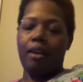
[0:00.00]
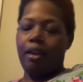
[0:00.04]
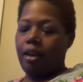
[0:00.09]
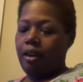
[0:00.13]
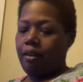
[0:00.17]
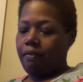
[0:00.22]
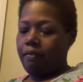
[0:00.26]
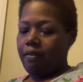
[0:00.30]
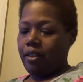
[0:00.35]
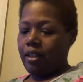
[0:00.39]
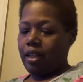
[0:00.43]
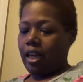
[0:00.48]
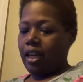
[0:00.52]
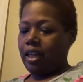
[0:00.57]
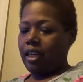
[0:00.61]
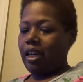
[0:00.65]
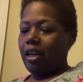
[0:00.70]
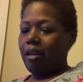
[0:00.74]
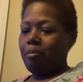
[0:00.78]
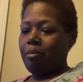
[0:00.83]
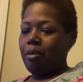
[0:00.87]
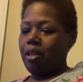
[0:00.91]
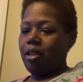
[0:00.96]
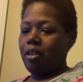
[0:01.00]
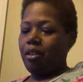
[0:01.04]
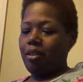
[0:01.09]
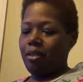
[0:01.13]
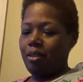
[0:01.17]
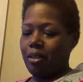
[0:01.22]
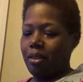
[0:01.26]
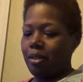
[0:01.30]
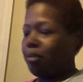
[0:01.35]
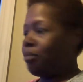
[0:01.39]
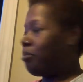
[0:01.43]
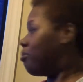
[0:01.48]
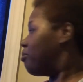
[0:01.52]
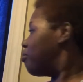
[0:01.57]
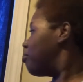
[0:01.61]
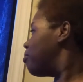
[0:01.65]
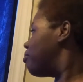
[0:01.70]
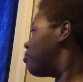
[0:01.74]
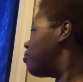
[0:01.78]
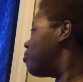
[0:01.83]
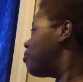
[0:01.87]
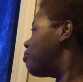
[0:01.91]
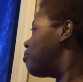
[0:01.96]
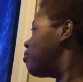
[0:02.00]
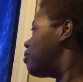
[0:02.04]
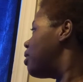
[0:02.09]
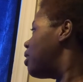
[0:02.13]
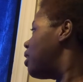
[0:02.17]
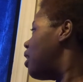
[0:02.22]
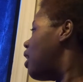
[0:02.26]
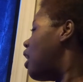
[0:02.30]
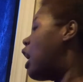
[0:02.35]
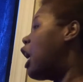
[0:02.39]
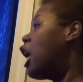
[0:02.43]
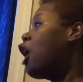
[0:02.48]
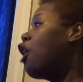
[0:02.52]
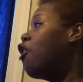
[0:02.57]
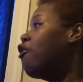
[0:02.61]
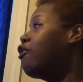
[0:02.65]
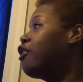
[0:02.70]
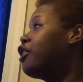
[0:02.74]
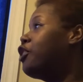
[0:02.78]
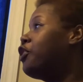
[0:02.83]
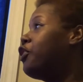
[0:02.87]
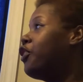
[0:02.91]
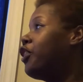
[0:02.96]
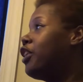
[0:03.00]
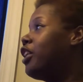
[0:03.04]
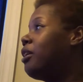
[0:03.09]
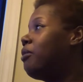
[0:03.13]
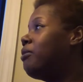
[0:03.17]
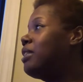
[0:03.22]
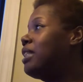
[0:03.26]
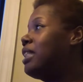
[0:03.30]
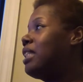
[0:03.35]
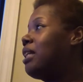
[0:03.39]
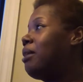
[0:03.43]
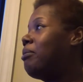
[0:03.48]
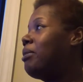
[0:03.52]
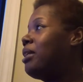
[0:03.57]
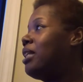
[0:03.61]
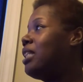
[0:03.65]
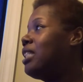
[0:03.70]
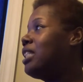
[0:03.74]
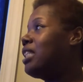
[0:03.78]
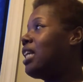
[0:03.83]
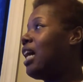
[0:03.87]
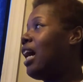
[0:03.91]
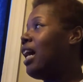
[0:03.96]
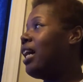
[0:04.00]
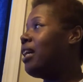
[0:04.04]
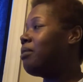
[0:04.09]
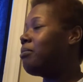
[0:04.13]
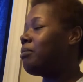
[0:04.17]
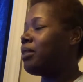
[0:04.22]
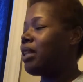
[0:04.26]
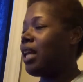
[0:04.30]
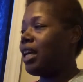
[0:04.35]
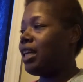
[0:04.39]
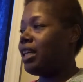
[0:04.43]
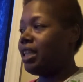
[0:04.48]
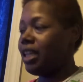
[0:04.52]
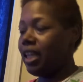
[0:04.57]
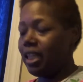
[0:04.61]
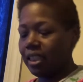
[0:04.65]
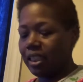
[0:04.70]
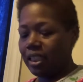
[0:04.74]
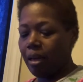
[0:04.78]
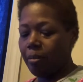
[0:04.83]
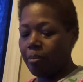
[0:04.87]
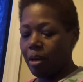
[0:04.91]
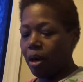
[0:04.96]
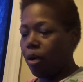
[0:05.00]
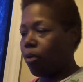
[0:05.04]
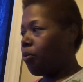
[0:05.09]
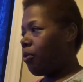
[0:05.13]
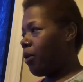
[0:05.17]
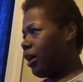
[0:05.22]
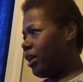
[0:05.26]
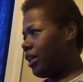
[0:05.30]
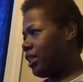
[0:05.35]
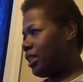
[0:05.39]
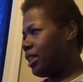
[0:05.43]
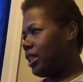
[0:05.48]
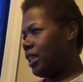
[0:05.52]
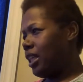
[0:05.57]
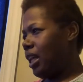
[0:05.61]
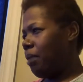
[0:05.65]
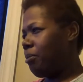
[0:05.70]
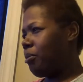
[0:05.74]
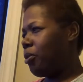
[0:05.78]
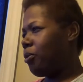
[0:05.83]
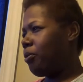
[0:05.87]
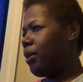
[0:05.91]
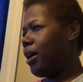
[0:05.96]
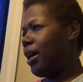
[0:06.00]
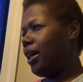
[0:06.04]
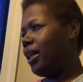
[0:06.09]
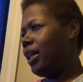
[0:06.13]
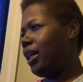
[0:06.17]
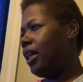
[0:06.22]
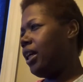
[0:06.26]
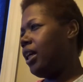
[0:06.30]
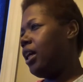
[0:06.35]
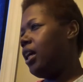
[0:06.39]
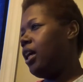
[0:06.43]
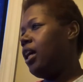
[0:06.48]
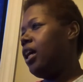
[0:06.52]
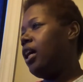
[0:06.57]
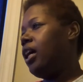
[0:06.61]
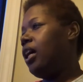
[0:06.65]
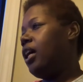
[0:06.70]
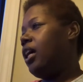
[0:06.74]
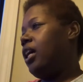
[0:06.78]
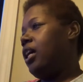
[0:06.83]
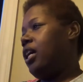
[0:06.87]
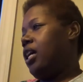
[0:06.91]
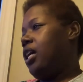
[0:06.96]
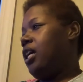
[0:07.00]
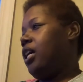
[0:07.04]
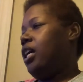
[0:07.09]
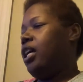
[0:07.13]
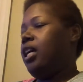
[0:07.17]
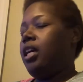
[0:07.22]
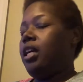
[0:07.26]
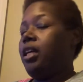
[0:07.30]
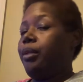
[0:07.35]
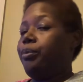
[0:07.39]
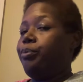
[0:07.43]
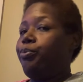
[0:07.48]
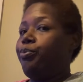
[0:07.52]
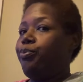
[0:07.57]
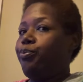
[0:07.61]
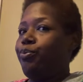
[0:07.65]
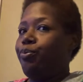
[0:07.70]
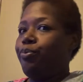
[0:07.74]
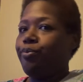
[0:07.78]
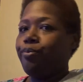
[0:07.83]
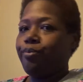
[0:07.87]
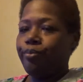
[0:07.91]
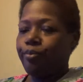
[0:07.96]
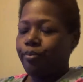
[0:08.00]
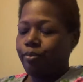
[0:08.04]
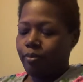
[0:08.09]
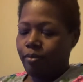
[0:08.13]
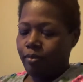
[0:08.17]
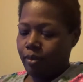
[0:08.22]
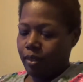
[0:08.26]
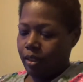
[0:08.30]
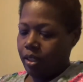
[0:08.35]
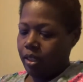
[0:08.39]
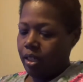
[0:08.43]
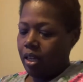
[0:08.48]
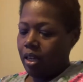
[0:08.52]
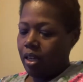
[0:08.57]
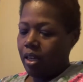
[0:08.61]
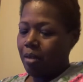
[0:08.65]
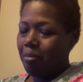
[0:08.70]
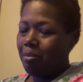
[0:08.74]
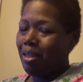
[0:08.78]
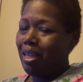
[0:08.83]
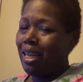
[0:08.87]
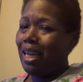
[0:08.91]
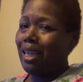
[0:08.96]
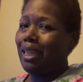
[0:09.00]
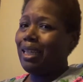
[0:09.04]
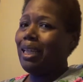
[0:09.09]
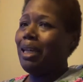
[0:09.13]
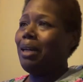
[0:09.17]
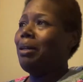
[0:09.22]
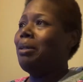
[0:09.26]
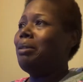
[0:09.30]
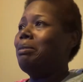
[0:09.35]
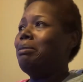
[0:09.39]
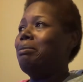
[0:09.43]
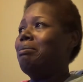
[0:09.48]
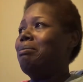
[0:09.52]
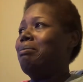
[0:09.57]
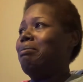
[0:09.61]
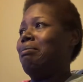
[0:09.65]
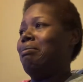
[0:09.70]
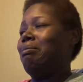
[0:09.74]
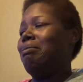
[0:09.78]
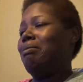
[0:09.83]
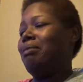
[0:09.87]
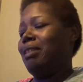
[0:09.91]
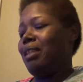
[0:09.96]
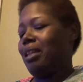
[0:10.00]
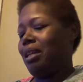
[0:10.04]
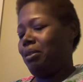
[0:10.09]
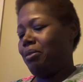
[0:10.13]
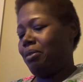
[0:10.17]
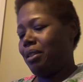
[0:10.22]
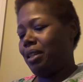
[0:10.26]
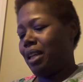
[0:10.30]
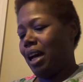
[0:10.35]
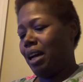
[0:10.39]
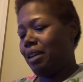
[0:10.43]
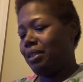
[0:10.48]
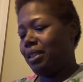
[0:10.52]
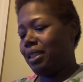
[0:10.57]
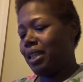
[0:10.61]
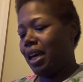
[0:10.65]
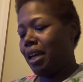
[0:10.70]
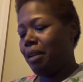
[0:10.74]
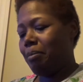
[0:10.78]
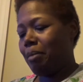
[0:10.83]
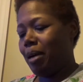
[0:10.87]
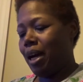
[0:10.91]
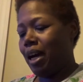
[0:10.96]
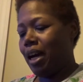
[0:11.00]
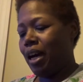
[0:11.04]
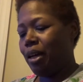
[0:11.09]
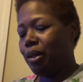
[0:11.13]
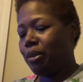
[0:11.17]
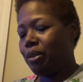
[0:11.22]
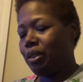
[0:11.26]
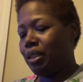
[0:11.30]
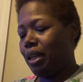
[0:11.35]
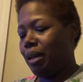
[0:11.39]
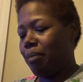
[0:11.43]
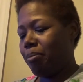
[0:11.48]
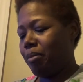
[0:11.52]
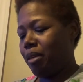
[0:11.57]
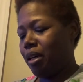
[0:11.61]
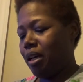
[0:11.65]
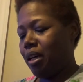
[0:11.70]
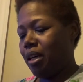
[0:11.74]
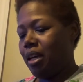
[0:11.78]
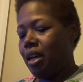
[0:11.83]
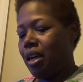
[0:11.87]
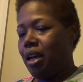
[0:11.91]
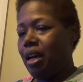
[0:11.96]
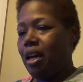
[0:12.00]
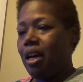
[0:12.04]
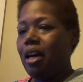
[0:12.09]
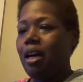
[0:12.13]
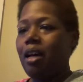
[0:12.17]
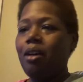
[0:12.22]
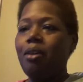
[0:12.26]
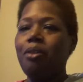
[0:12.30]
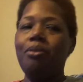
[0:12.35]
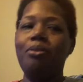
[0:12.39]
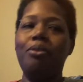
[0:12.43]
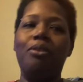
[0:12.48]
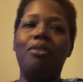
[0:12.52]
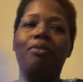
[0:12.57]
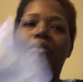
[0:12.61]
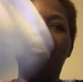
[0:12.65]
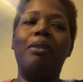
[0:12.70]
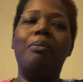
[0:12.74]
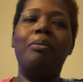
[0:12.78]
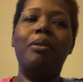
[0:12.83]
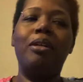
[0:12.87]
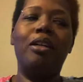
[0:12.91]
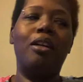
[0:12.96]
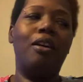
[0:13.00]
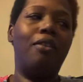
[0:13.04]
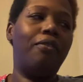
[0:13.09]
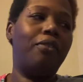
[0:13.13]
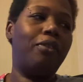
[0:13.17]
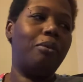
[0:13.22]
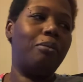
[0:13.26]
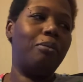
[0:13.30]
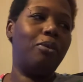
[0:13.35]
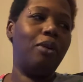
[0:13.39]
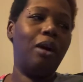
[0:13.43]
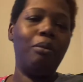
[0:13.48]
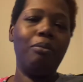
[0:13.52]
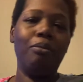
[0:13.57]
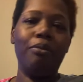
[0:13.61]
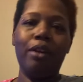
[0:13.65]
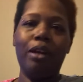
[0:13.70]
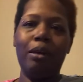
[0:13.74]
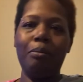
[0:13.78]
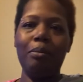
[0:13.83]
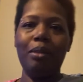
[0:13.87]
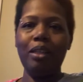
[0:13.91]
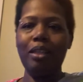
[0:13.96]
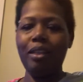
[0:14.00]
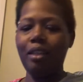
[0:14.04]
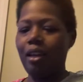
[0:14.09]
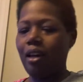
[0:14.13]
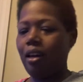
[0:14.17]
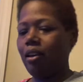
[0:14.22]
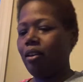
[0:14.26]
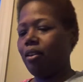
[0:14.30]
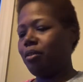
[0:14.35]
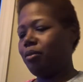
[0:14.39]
I feel like I be uh, overdoing it with some of these items. Like, yes, I'm going to wear this and I'm going to rock it. And you're like, no, I'm outside of my house. I'm, I don't know if I'm comfortable. I'm rambling, y'all.